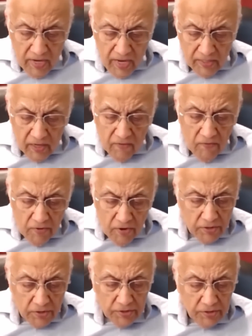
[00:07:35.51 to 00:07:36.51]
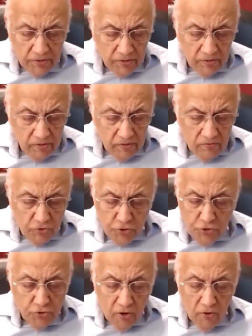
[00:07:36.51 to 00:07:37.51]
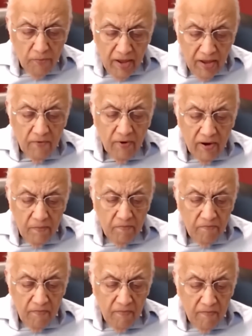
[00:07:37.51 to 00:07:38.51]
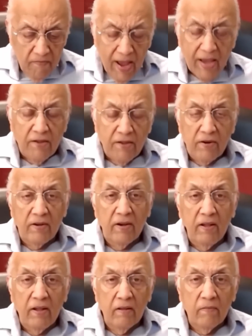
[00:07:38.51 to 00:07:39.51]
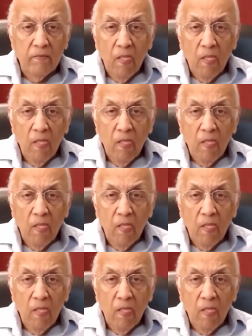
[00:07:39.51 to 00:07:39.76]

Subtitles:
take some verse which you are obeying very accurately